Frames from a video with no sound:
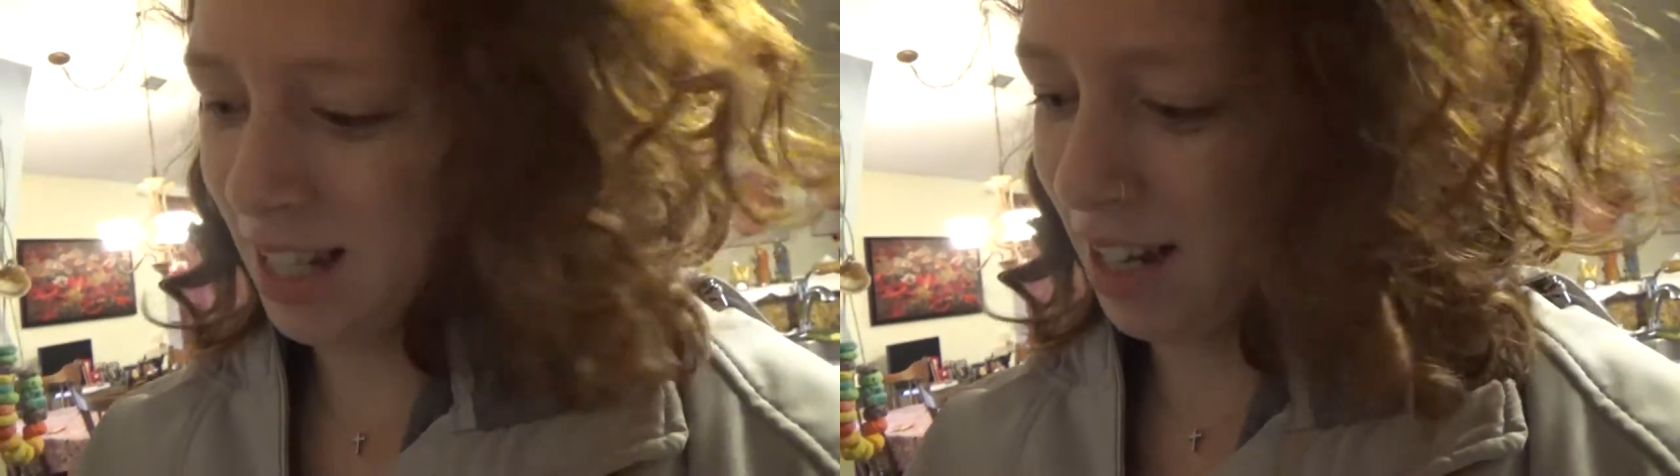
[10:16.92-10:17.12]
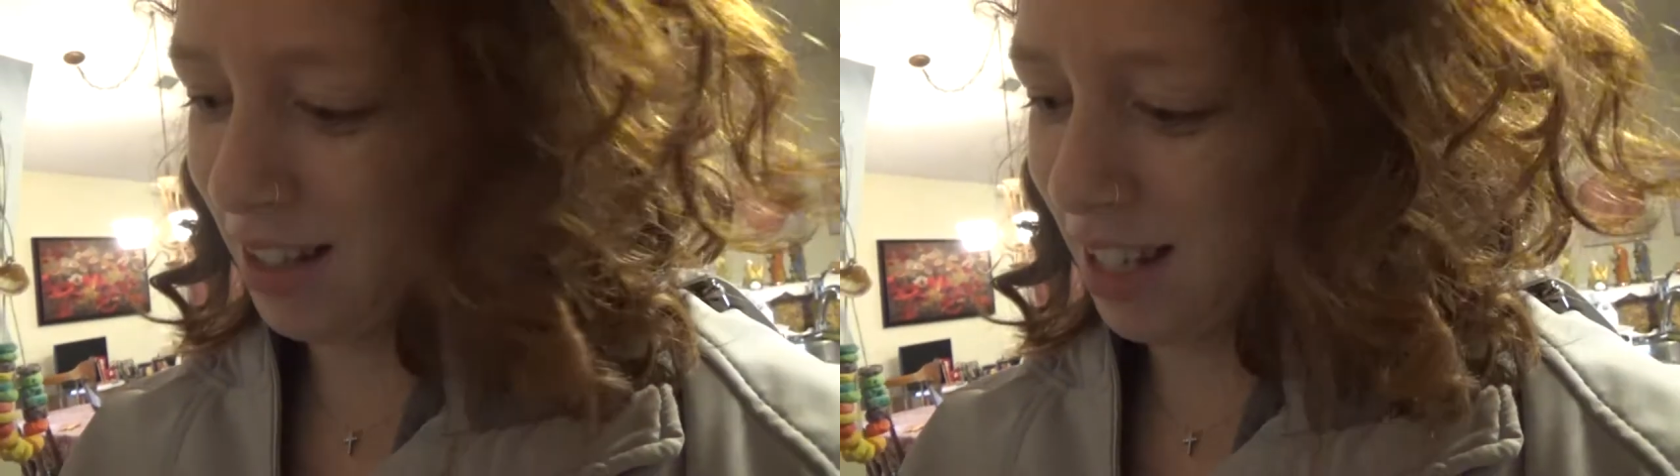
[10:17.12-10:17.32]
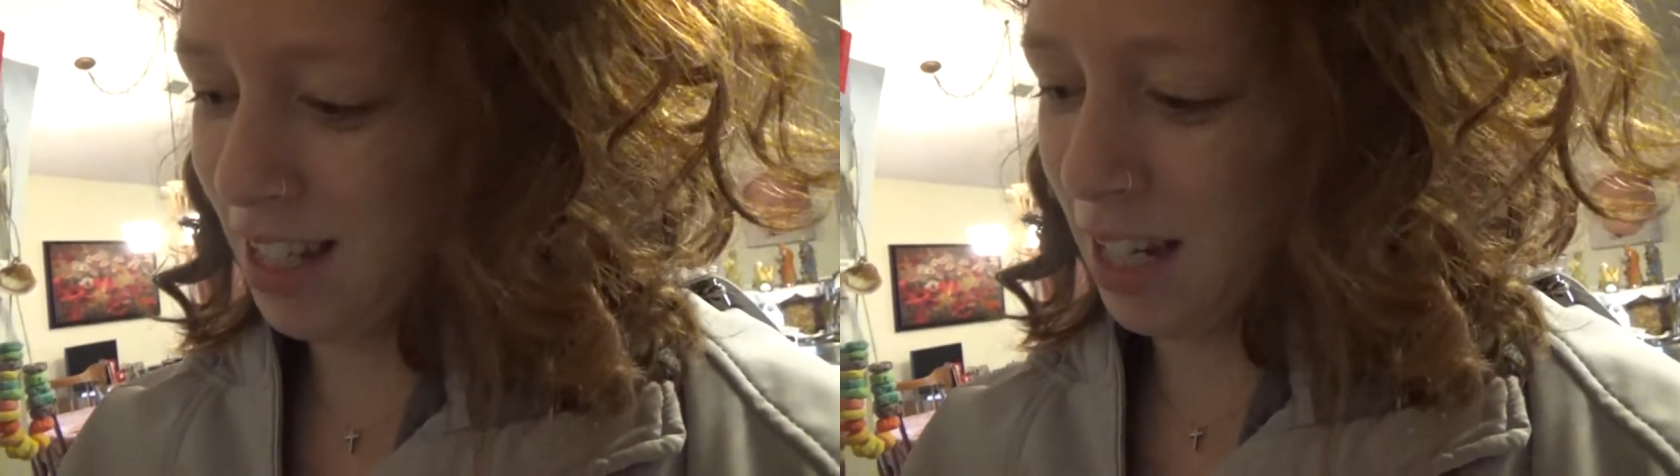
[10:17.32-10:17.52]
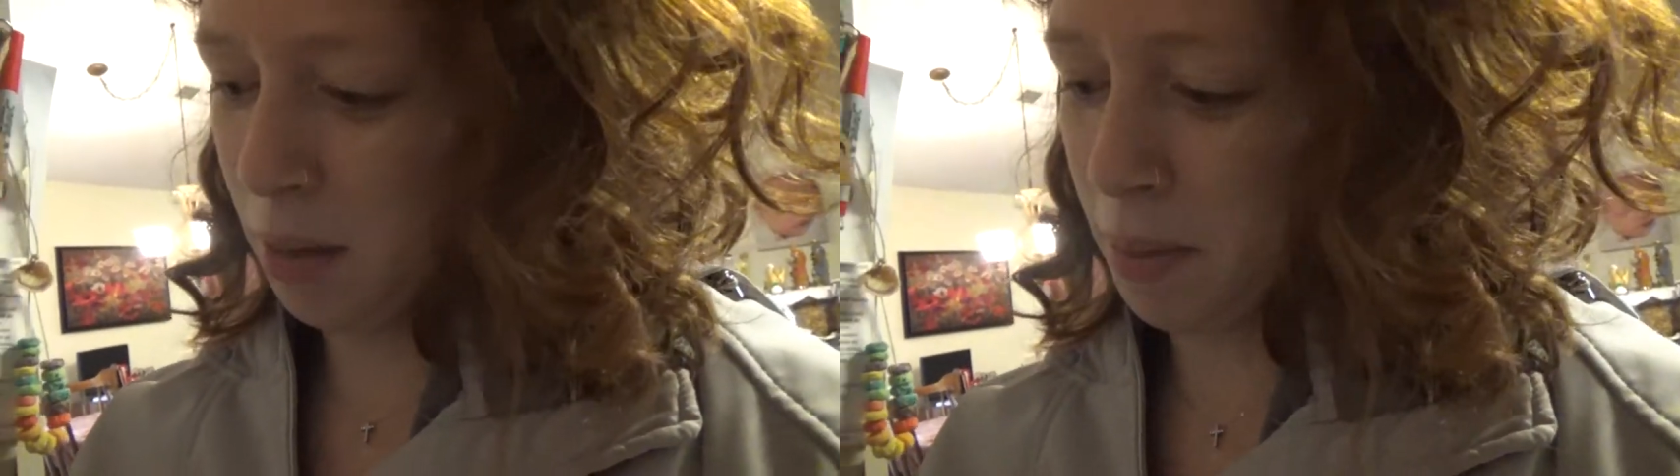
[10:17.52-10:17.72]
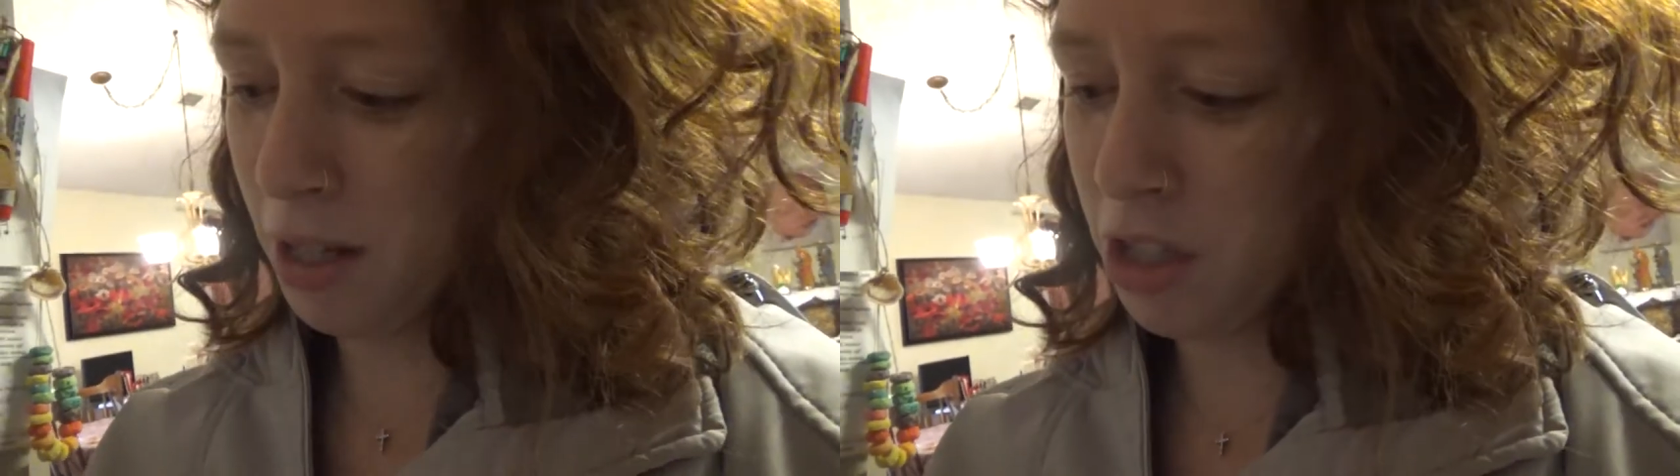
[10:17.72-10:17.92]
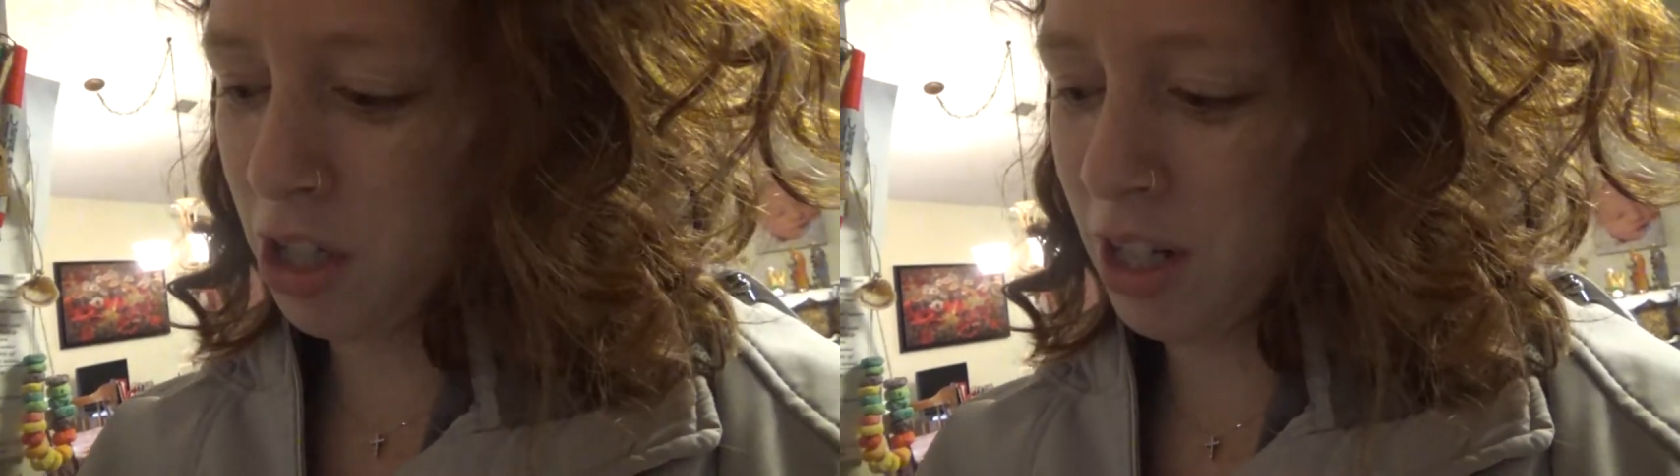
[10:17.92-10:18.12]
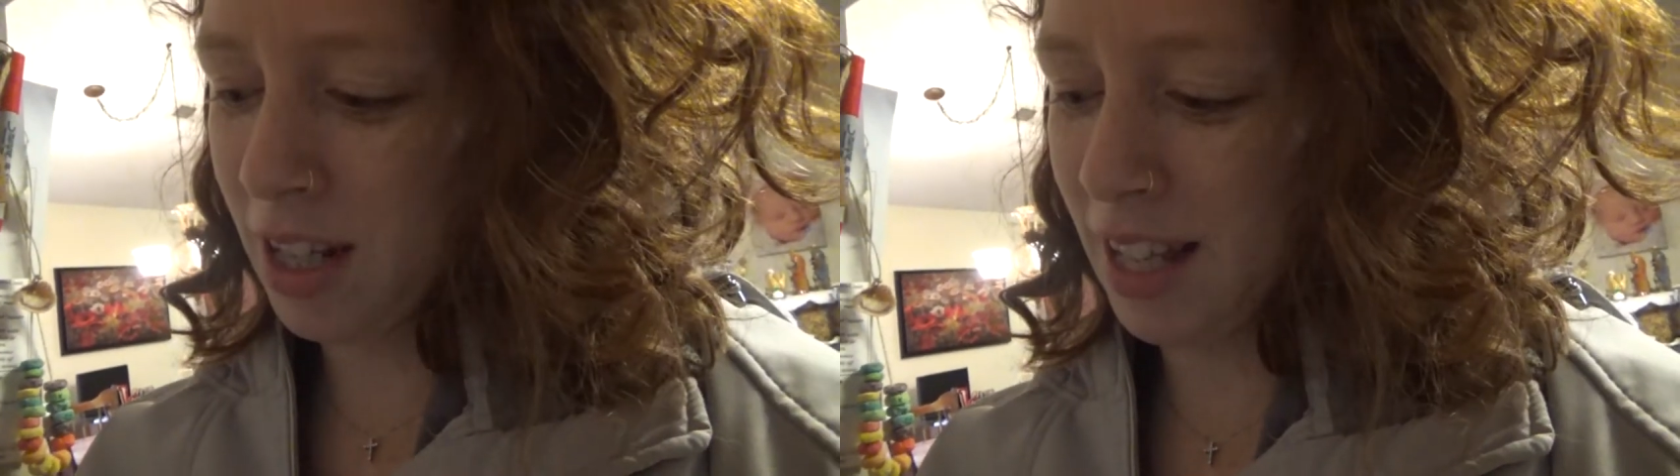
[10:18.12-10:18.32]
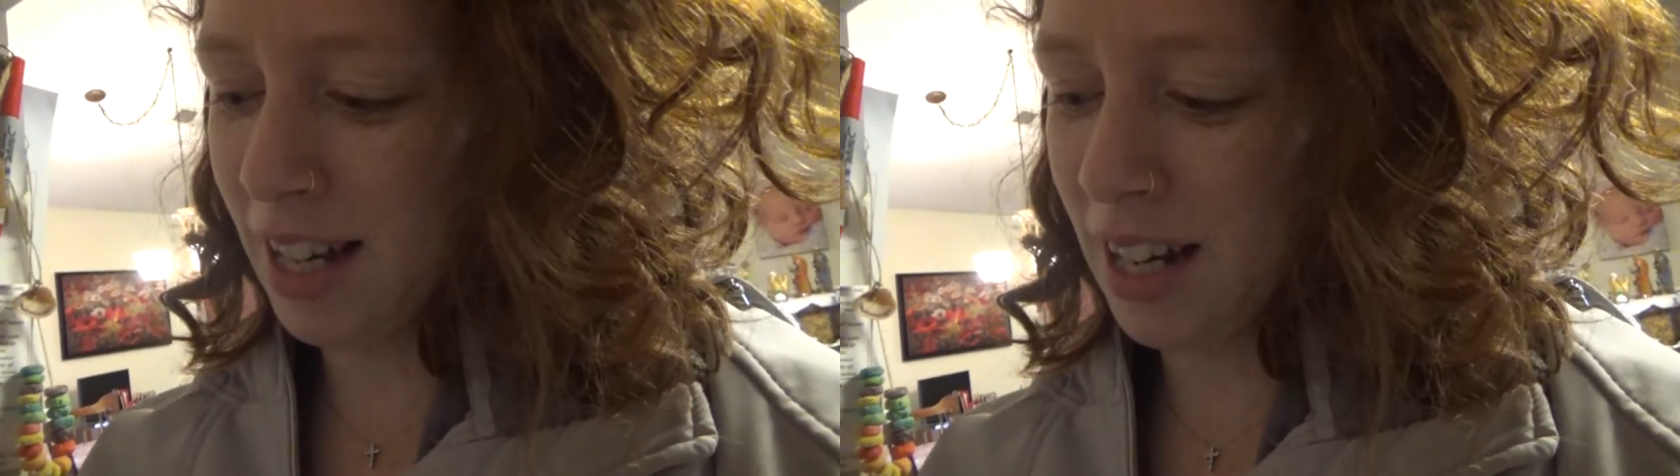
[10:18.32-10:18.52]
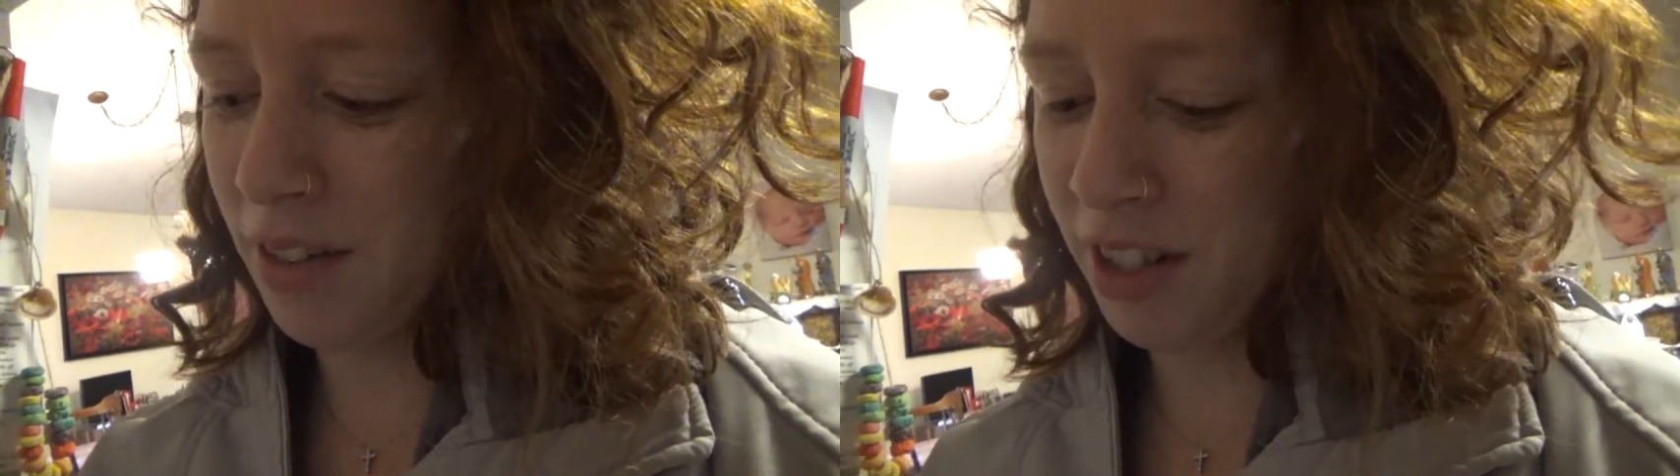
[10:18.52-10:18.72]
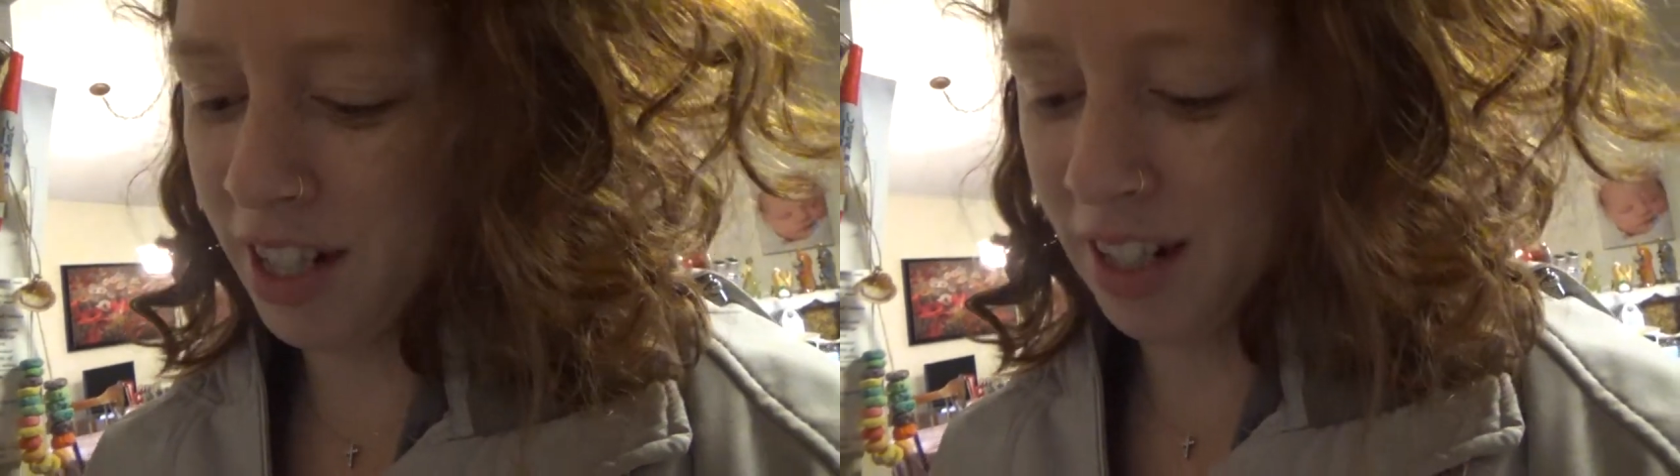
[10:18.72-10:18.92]
and I was going to take a picture, and then I
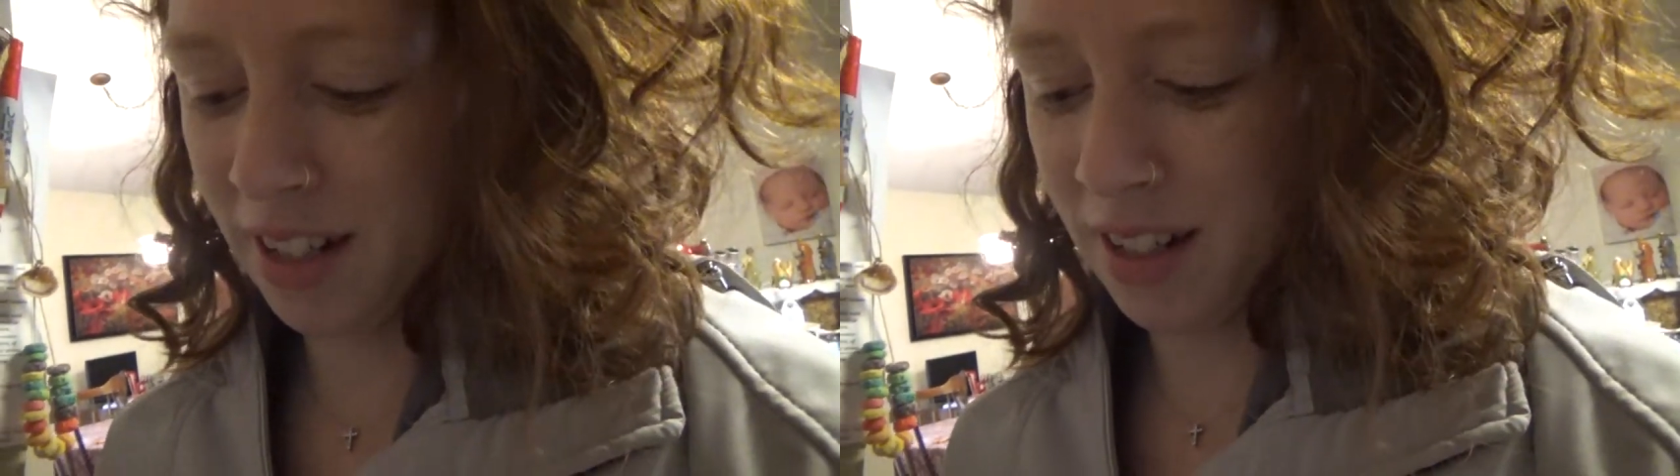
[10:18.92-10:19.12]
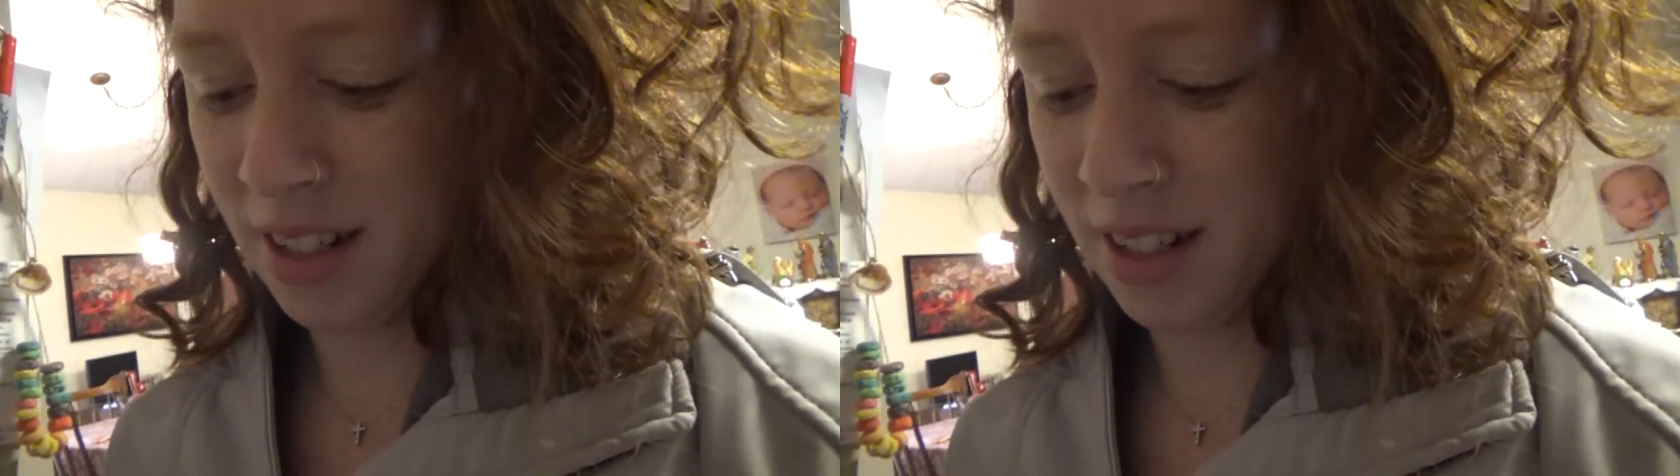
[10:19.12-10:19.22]
never did.